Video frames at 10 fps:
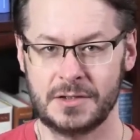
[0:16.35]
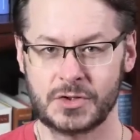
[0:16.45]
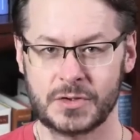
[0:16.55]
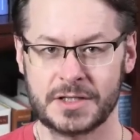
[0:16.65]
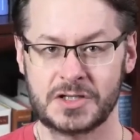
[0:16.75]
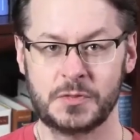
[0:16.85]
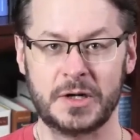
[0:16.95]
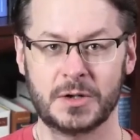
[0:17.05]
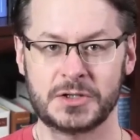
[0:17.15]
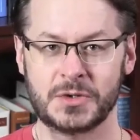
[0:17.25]
ultra
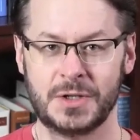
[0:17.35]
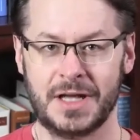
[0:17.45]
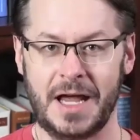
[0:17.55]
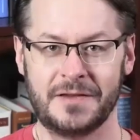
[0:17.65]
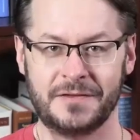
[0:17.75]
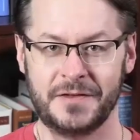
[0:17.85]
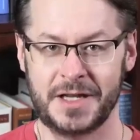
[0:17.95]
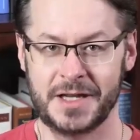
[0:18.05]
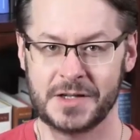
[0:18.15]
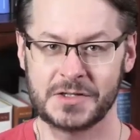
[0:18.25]
spiritual life
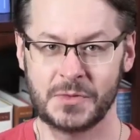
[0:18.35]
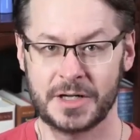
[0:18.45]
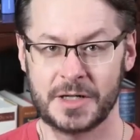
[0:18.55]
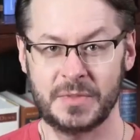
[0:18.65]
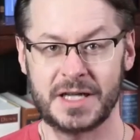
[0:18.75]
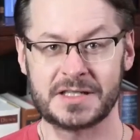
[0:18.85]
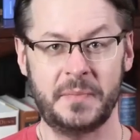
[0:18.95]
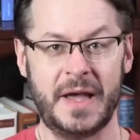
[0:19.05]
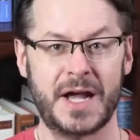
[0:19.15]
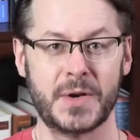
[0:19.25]
videos where he plays a
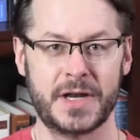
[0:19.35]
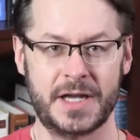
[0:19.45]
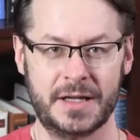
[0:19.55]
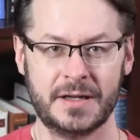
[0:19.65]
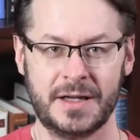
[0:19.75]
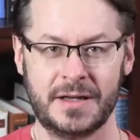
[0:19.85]
parody